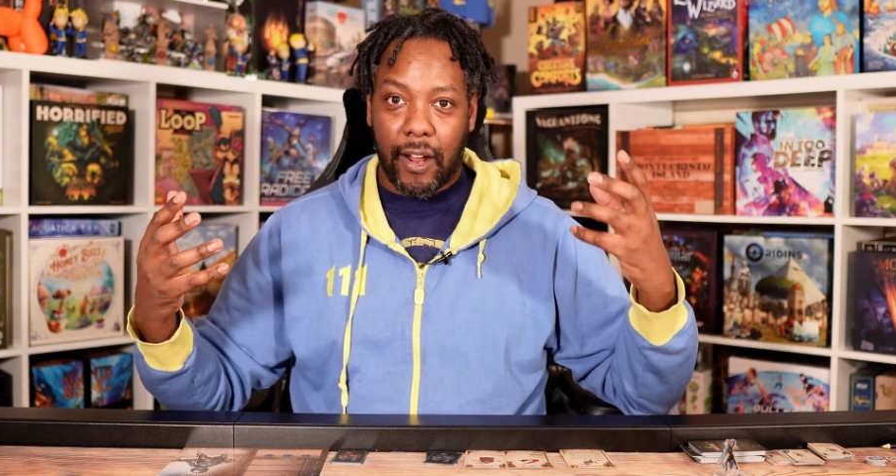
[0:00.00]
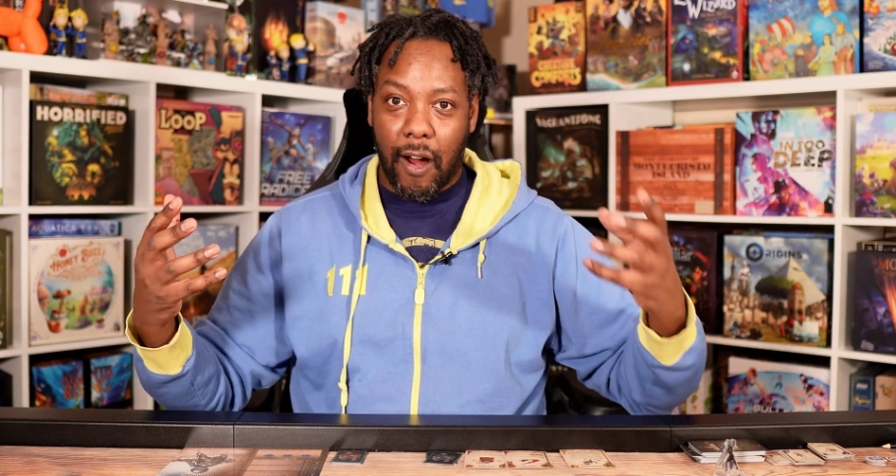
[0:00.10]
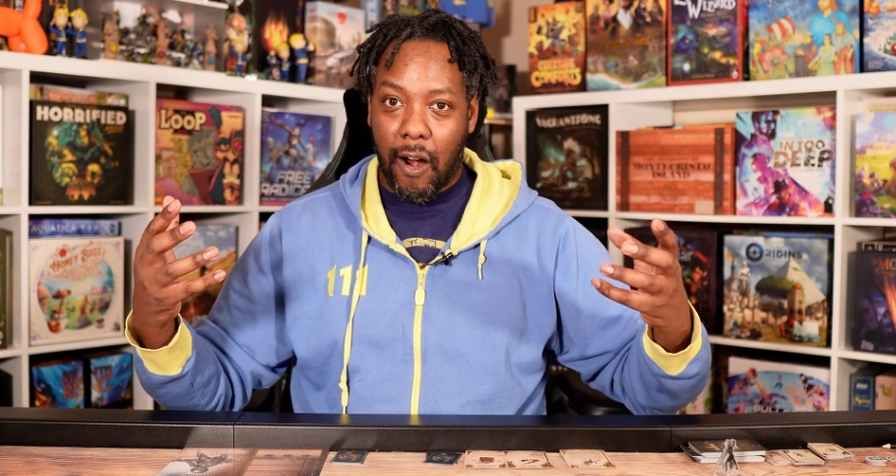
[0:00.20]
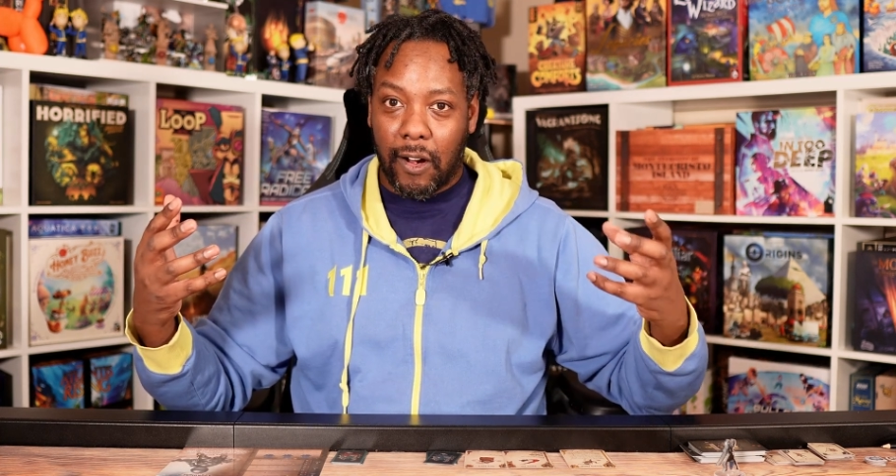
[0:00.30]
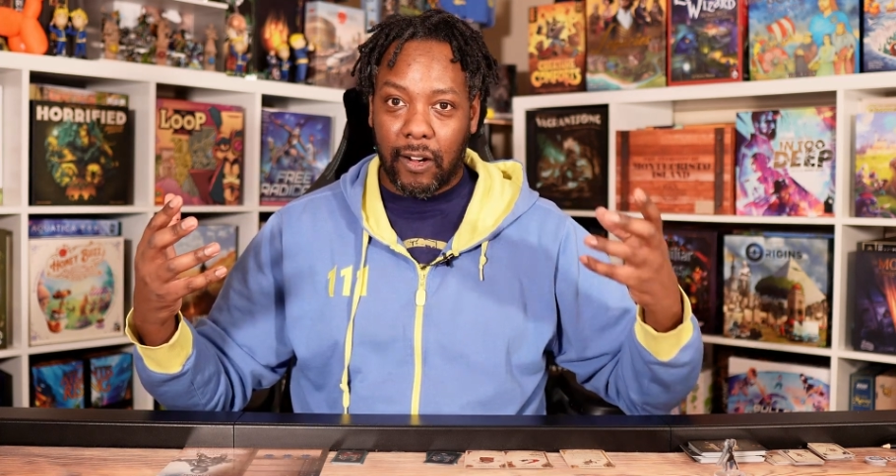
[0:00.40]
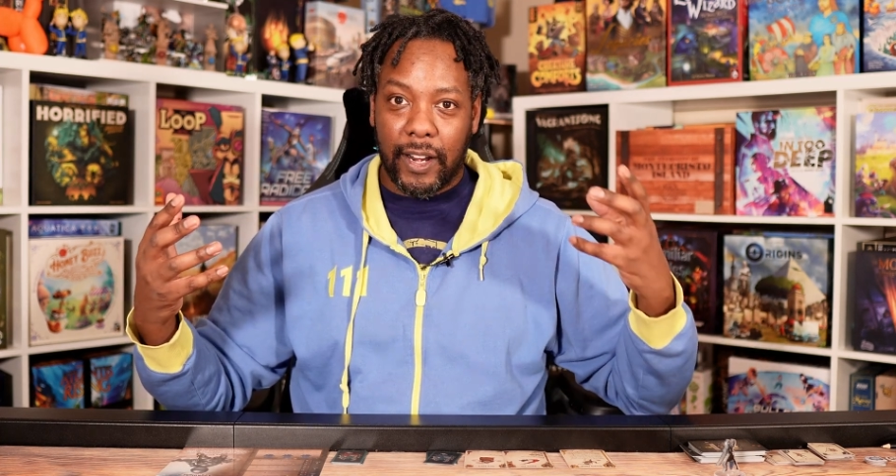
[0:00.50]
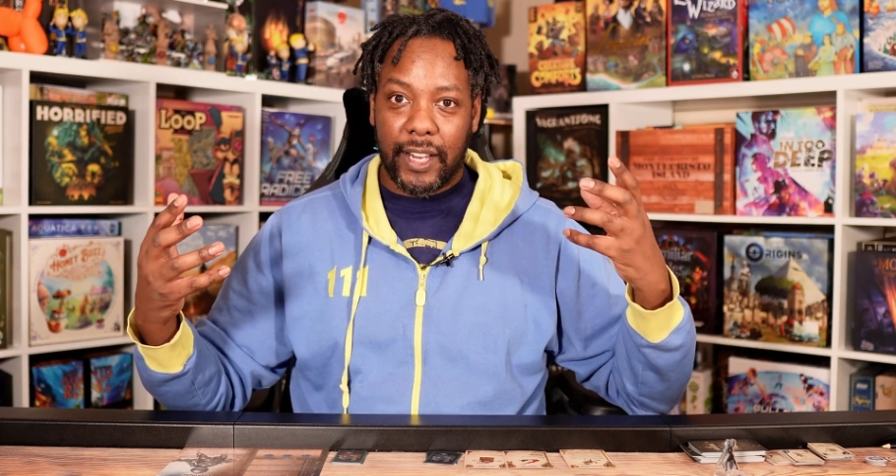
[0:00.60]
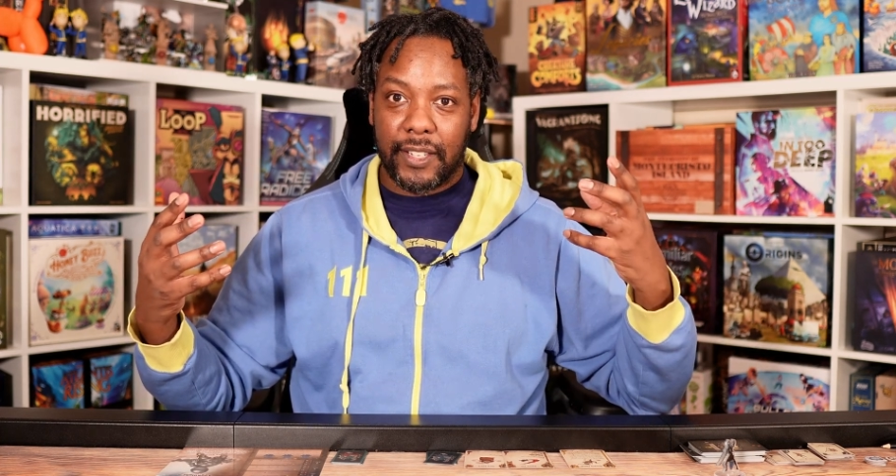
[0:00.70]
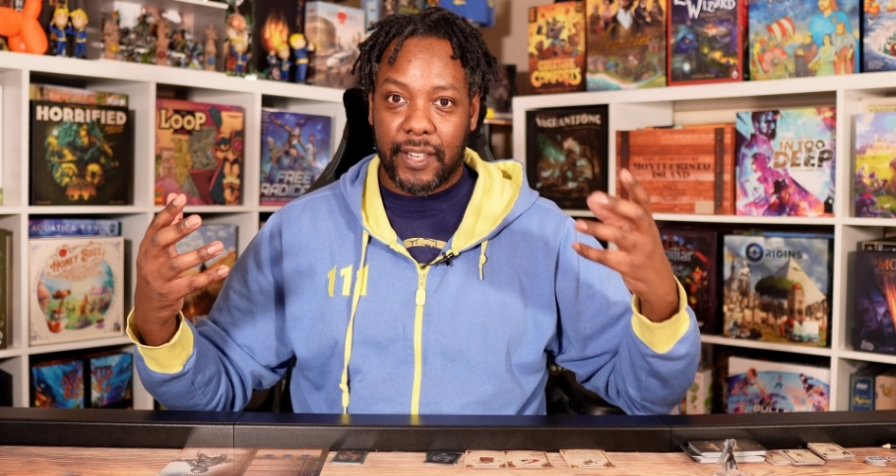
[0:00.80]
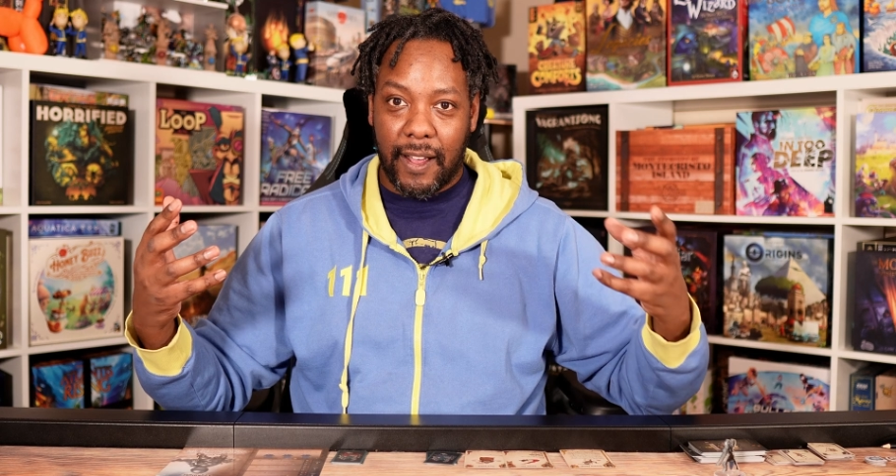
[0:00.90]
harder
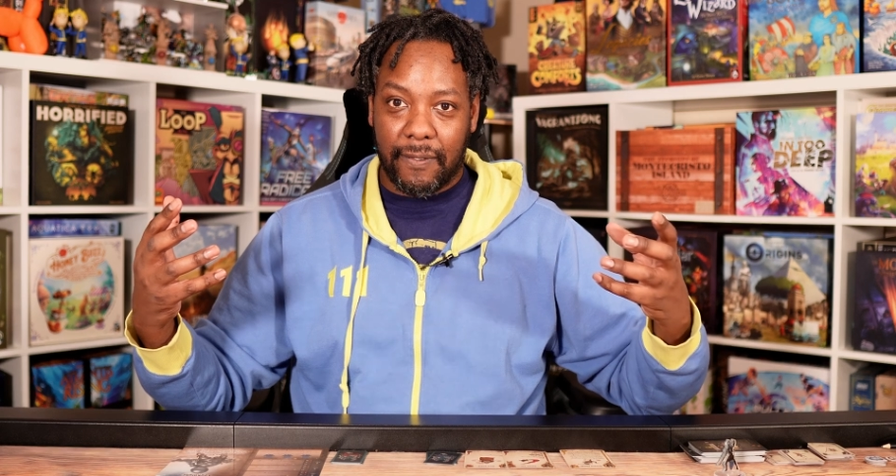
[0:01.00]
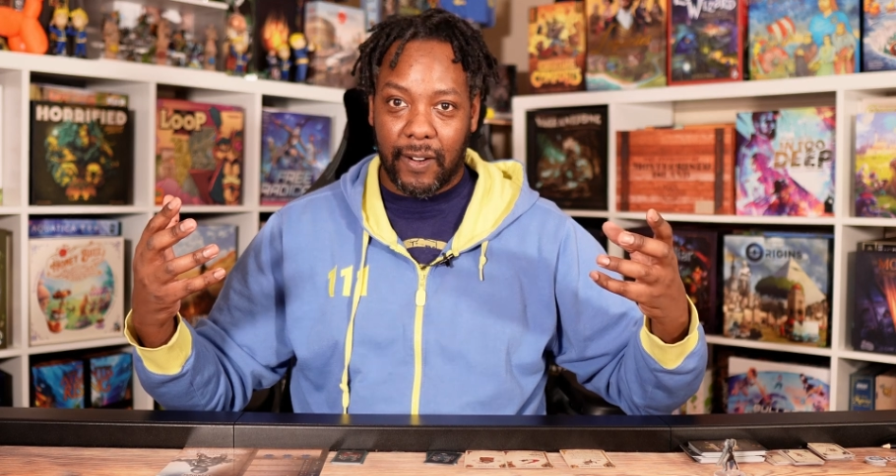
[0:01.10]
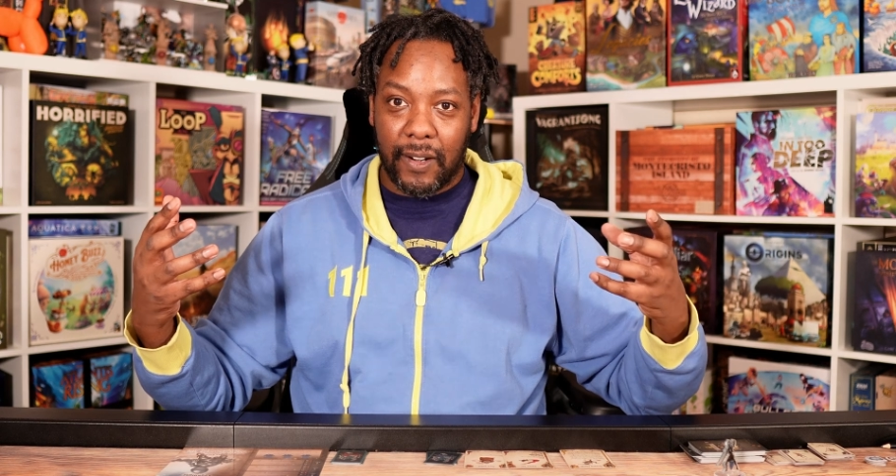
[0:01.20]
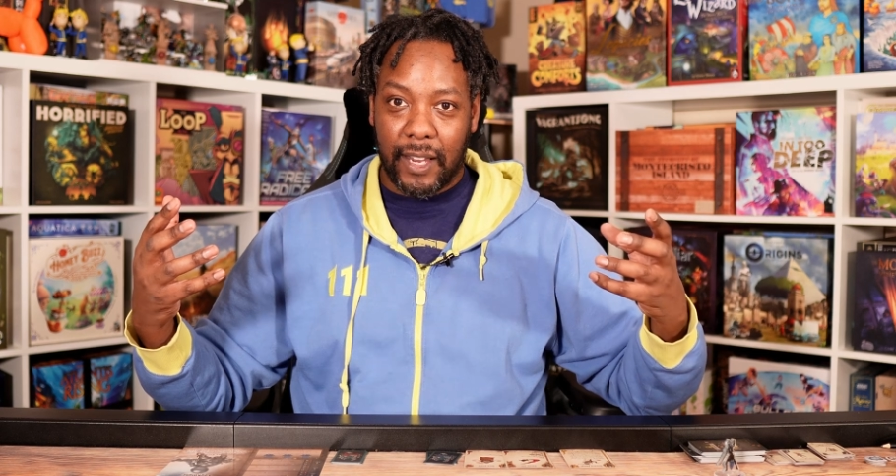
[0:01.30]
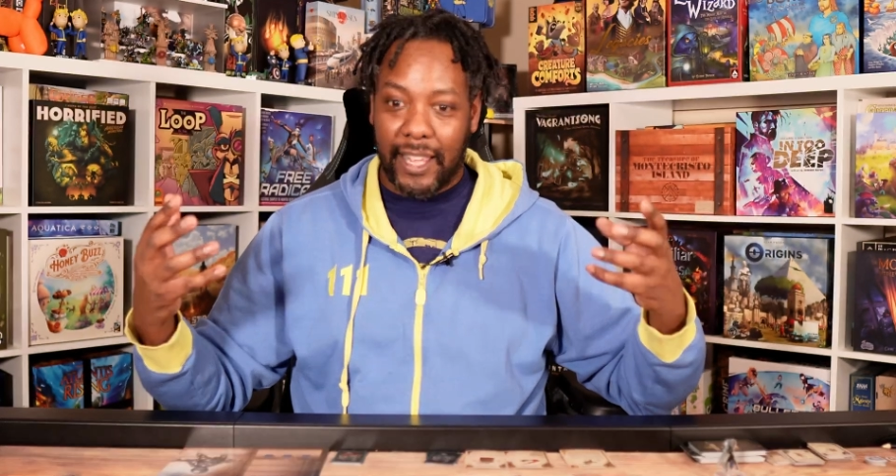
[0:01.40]
and tougher,